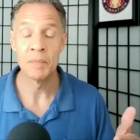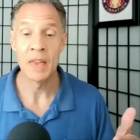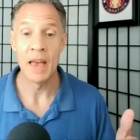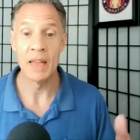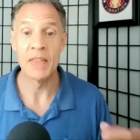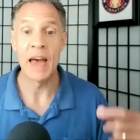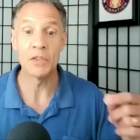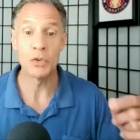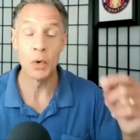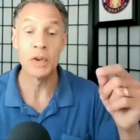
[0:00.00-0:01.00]
And
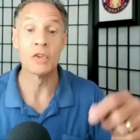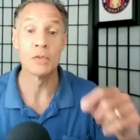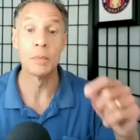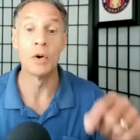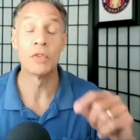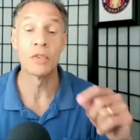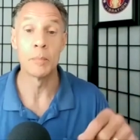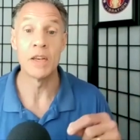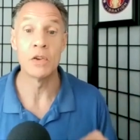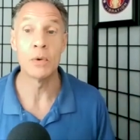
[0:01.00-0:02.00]
that's what you're supposed to
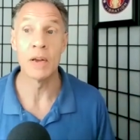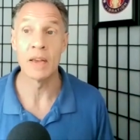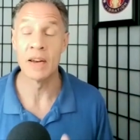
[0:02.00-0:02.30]
be doing.